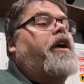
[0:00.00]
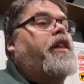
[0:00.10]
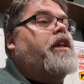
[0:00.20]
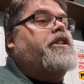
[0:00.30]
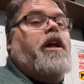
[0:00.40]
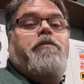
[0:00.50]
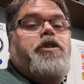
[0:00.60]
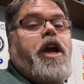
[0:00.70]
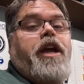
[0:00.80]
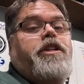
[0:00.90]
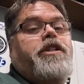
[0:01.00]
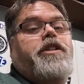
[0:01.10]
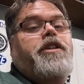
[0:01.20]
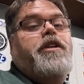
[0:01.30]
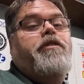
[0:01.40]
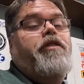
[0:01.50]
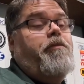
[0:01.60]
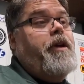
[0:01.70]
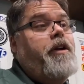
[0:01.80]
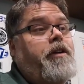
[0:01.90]
Unless something changes
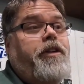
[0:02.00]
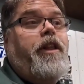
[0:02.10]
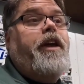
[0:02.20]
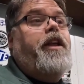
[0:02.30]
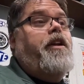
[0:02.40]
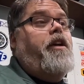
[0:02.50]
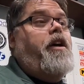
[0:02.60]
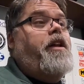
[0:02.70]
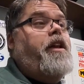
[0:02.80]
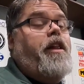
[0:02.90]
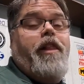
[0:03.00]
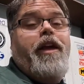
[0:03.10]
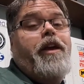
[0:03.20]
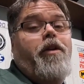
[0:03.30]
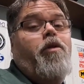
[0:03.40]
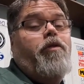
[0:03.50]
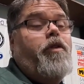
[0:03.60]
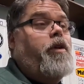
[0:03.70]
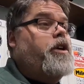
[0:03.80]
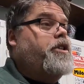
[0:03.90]
from here until I get it on, I'll let you know, of
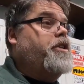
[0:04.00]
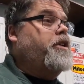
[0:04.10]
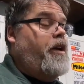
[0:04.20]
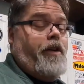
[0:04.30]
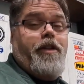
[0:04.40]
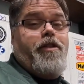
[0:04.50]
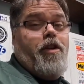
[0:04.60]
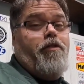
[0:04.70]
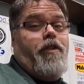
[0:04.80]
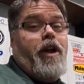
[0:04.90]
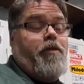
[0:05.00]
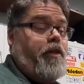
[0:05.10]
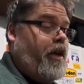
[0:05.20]
course. I'm gonna still fuck with